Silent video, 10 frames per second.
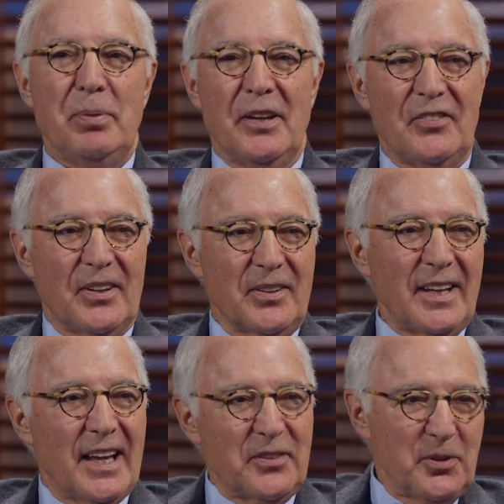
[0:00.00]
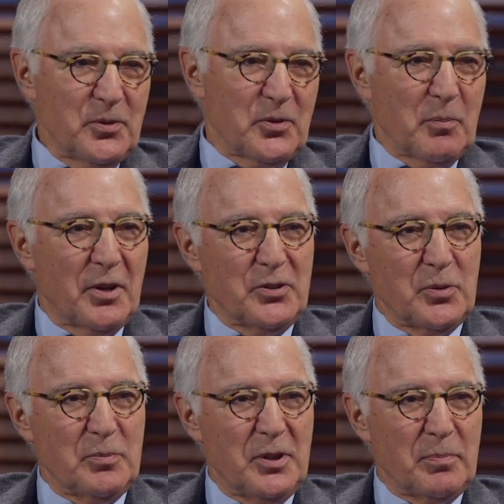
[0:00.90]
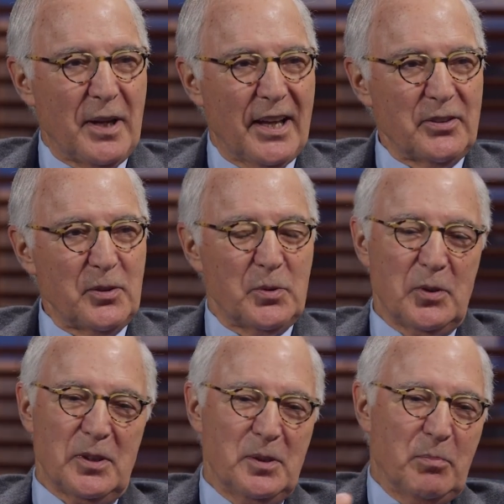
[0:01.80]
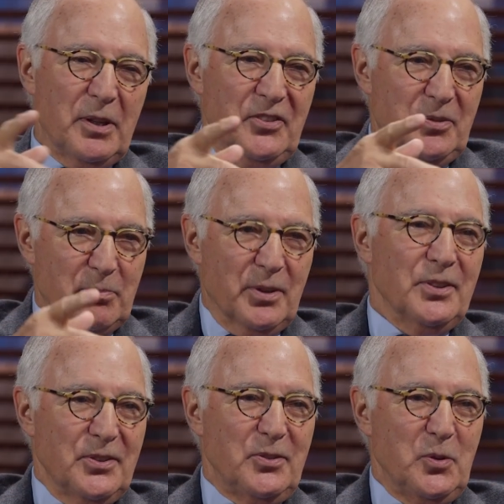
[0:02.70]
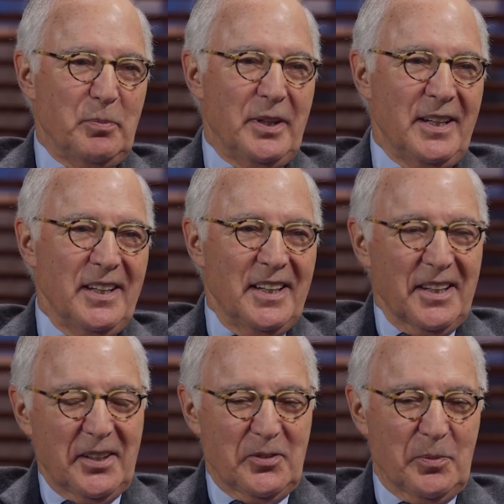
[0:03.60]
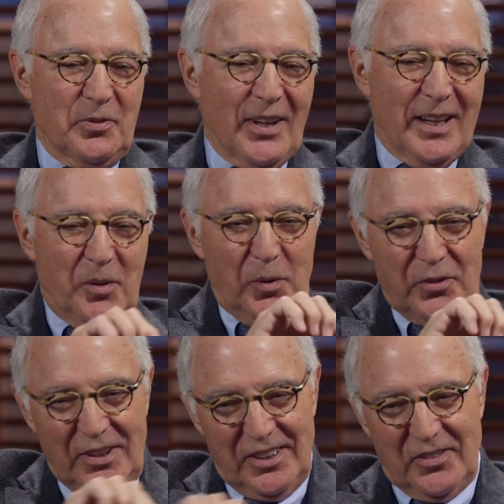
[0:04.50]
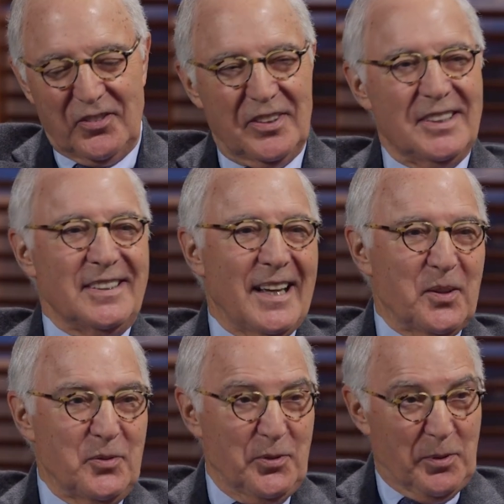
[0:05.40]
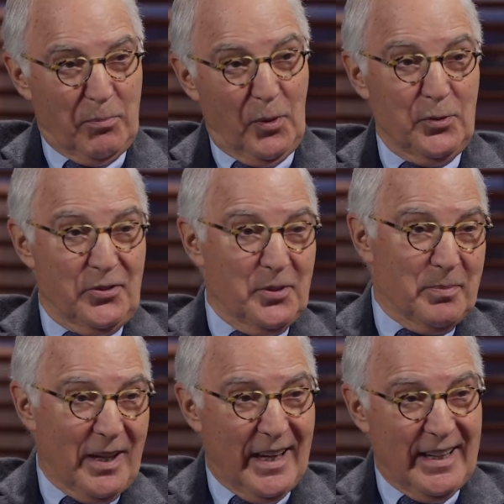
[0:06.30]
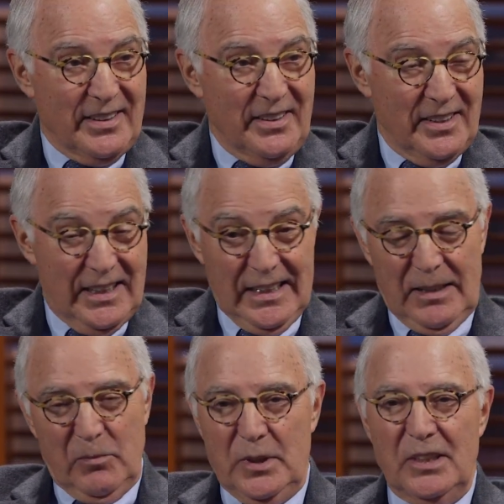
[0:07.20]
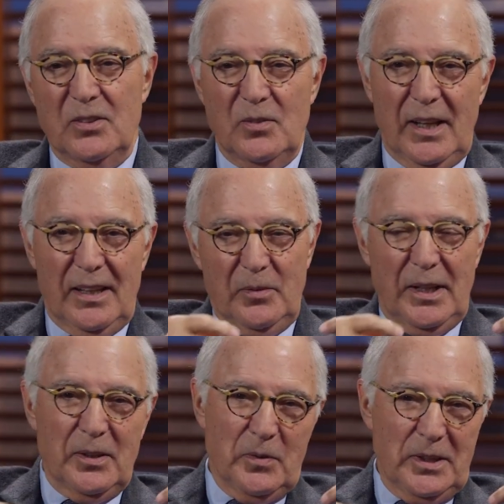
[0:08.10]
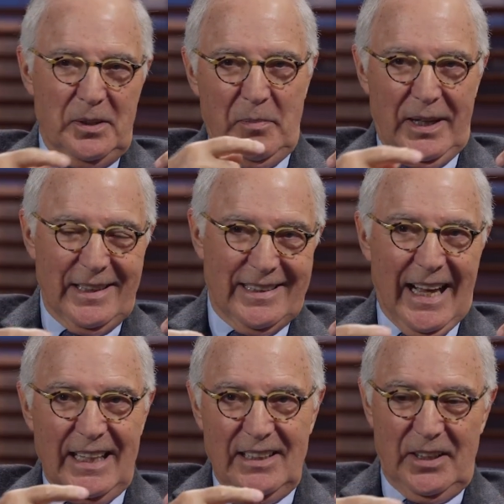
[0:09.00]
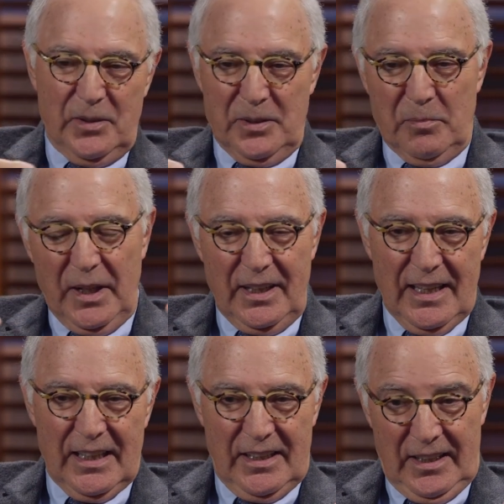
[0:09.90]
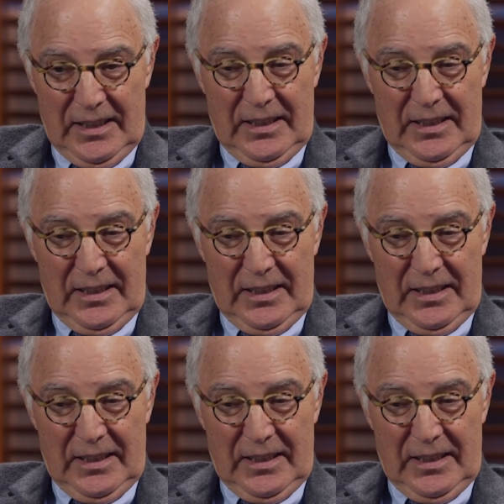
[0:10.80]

Pezzer catheter, some mushroom tip catheter. We took a little Bunsen burner tubing, cut some side holes in it, and slid it down for the bolster behind. Uh-huh. We didn't. We, had, we wanted to make a dilator, and Mike got a,